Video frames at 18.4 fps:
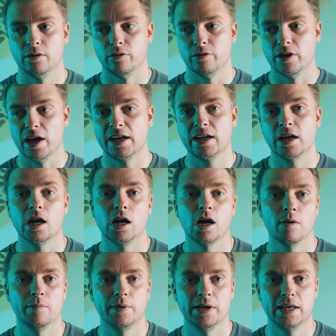
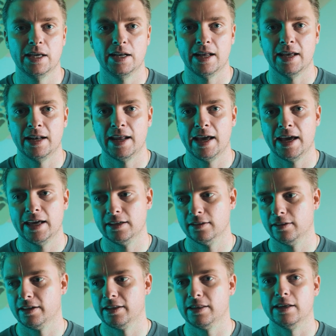Nikon coming in and
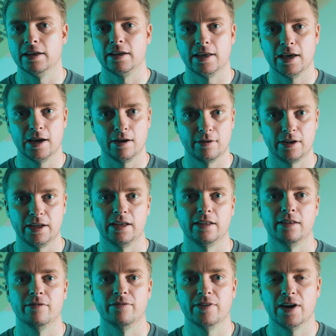handling the
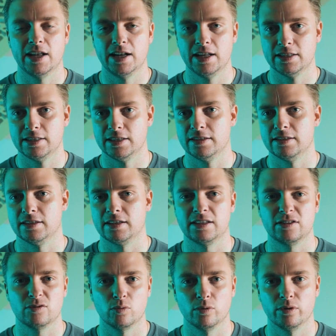accounting and the finances
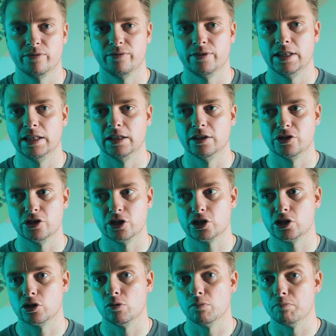and sort of the
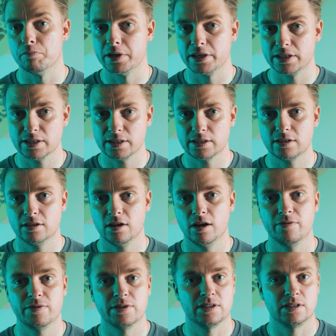logistical business
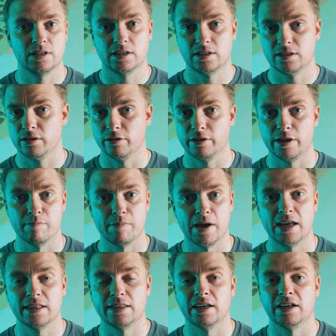stuff is necessarily a
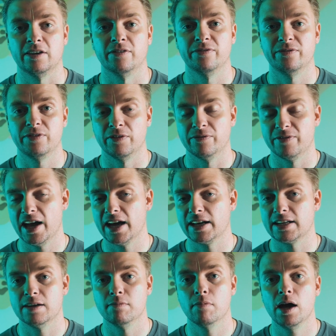bad thing. In
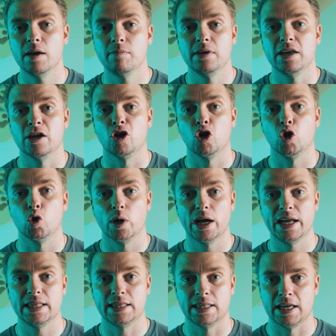fact, it might be a
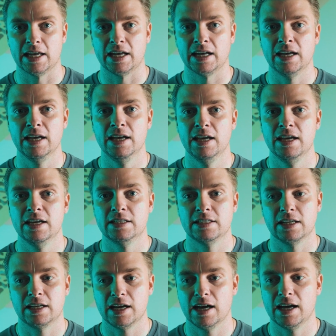great thing
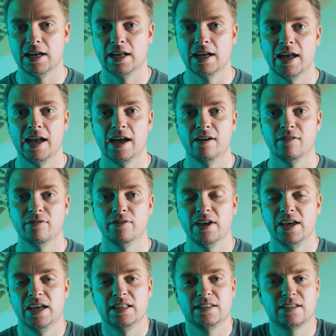to kind of
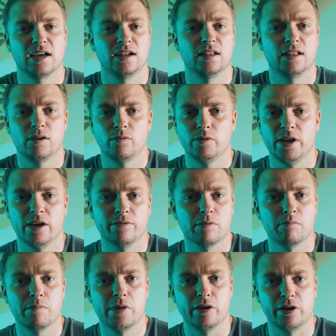have. It's kind of like when you
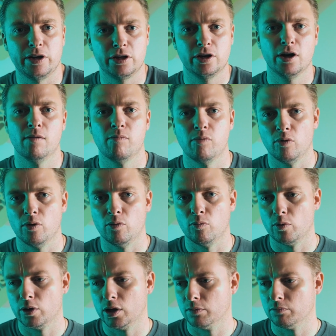have a married couple
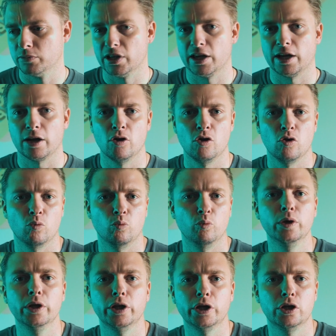and one of them's like
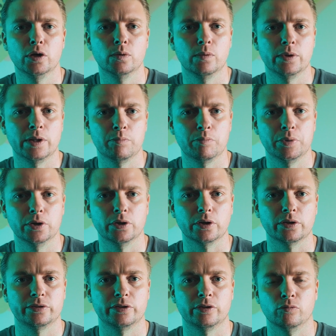really good with the
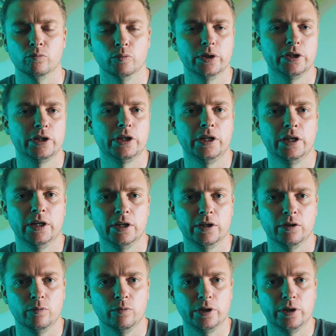books and really
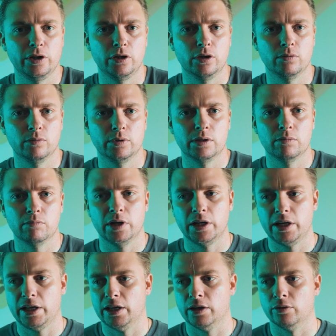good with the
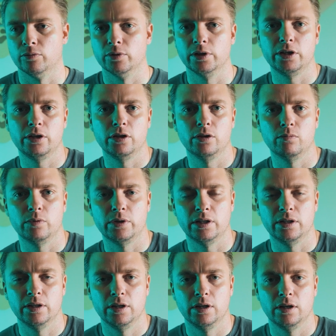money and really good
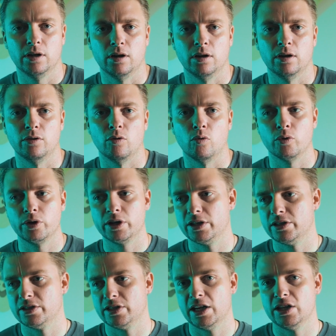with the
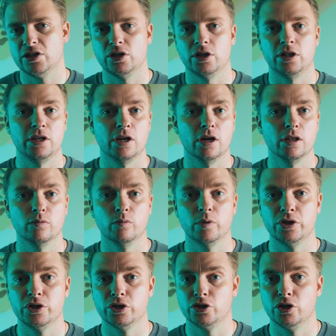organization. The other
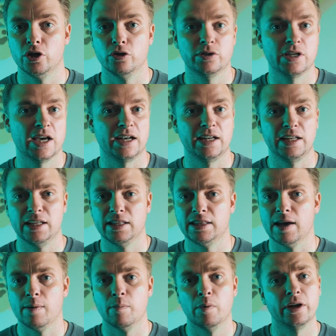one just knows how to
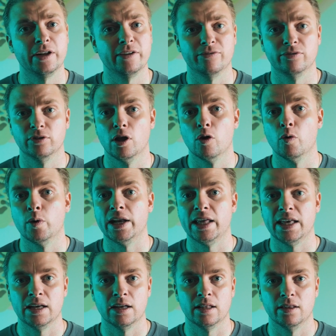get that money
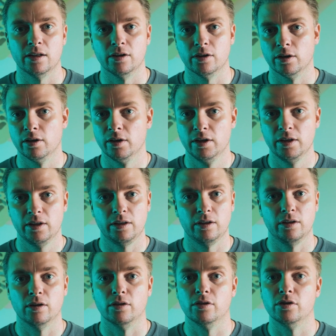flowing in. They're
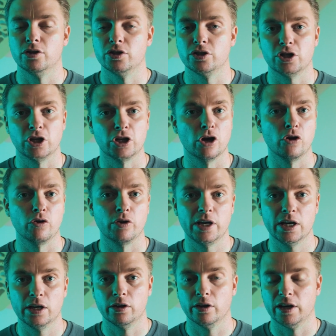just a
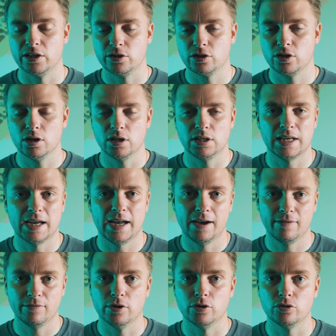go-getter. It's good to
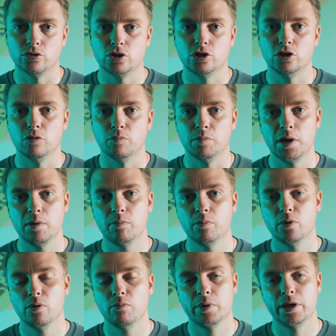have those two
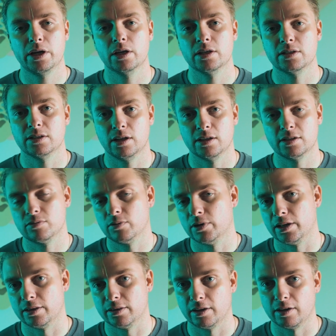people, because that's
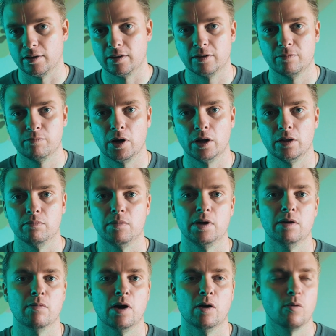what I think probably
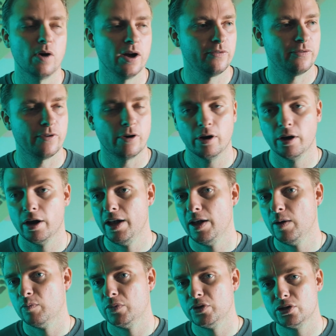me and my wife are.
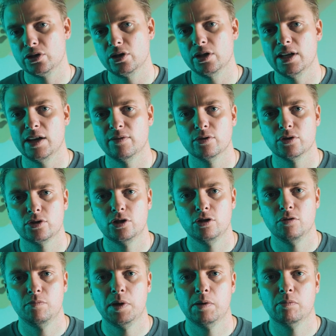But it's good to have those
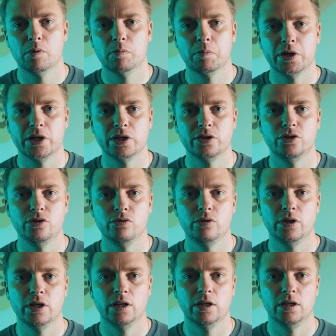two people because
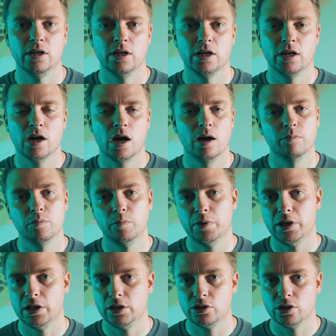you can
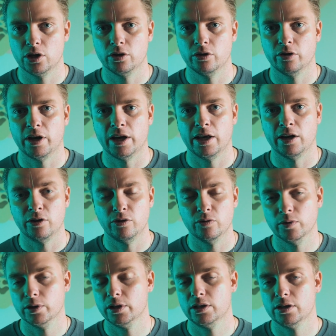complement each other, and
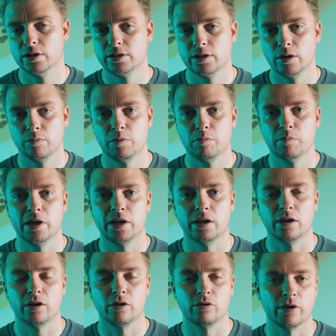it really does help you
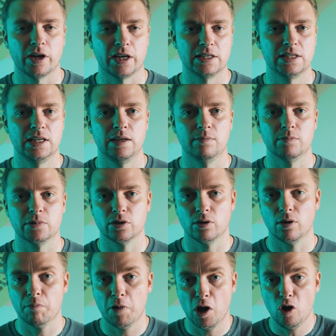make a great team.
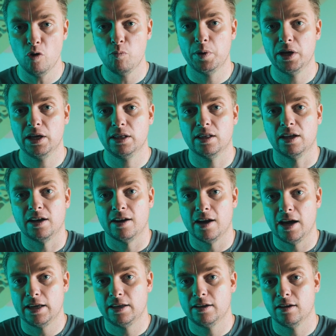So I'm hoping that
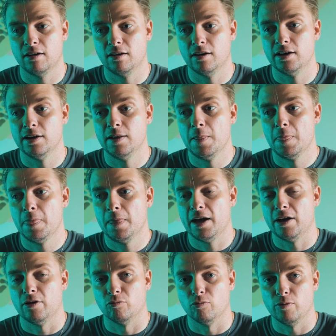Nikon
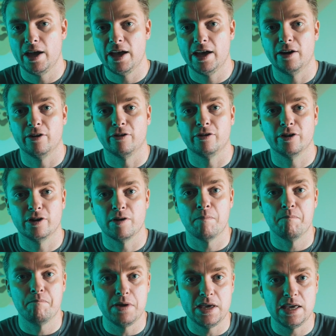and Red are going
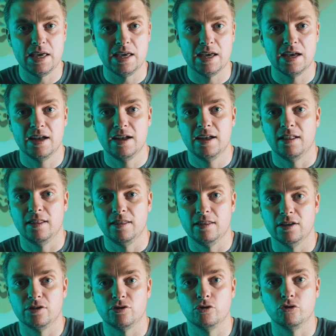to be
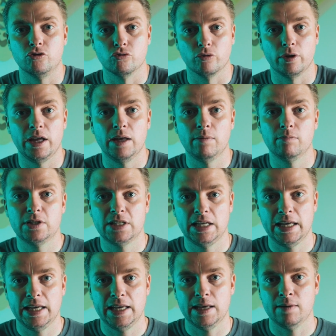this dream
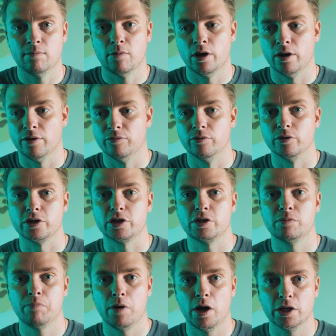team of
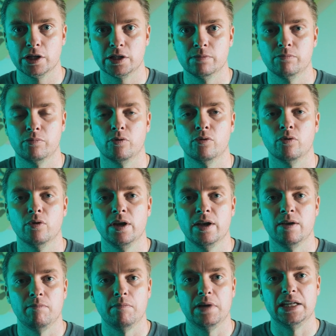responsible
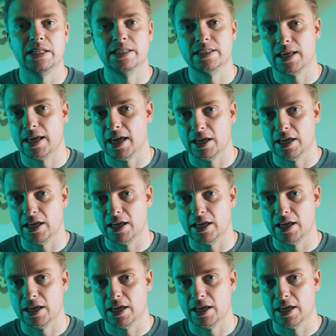meets